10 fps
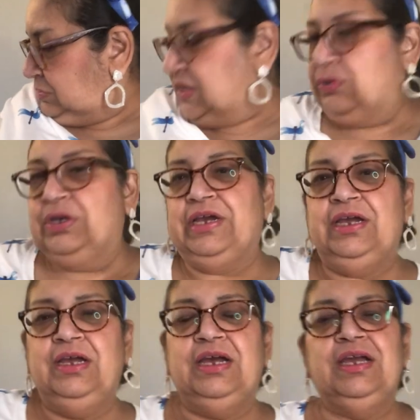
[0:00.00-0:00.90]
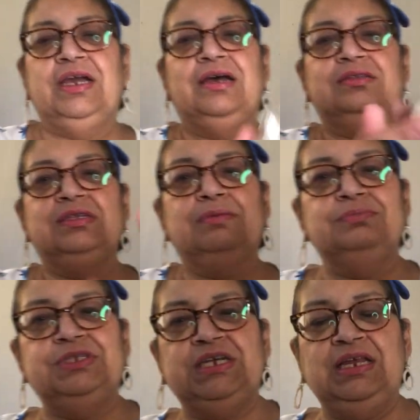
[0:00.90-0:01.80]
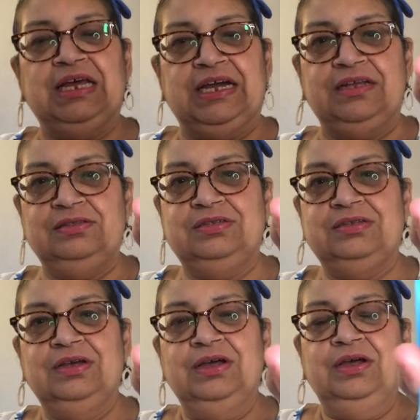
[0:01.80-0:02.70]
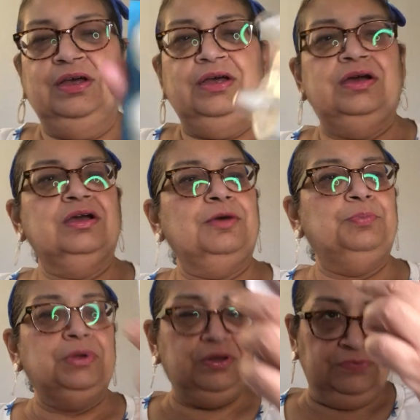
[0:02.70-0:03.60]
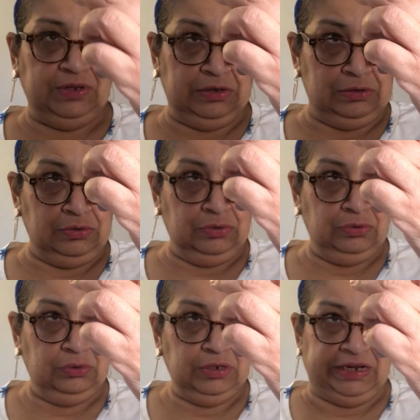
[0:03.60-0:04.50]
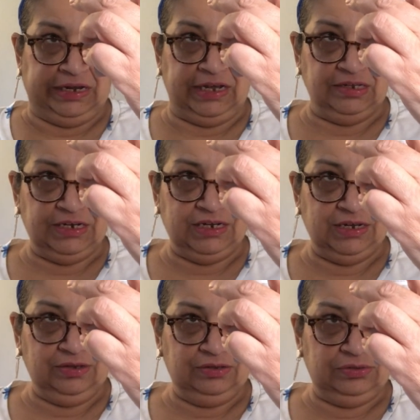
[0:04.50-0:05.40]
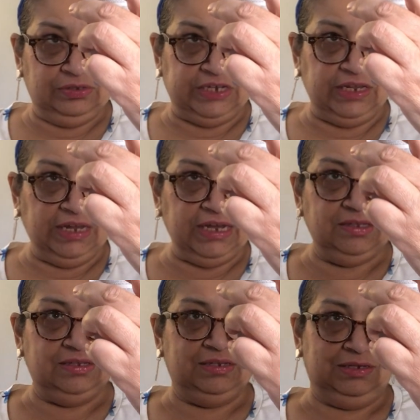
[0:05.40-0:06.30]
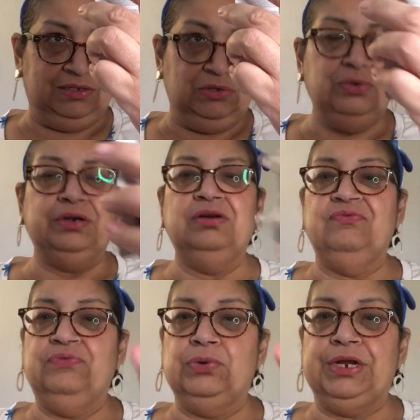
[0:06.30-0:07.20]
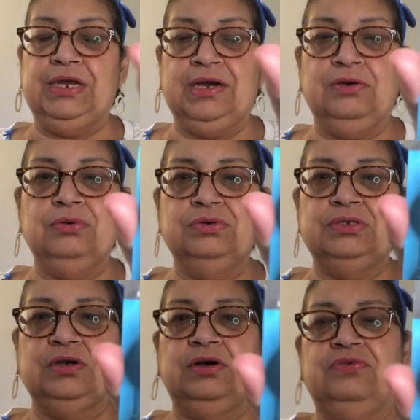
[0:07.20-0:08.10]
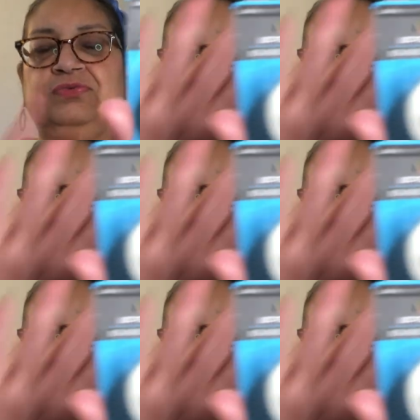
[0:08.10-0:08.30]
Okay, I got some tea lights. A couple of the little LED tea lights. This is 240 hours of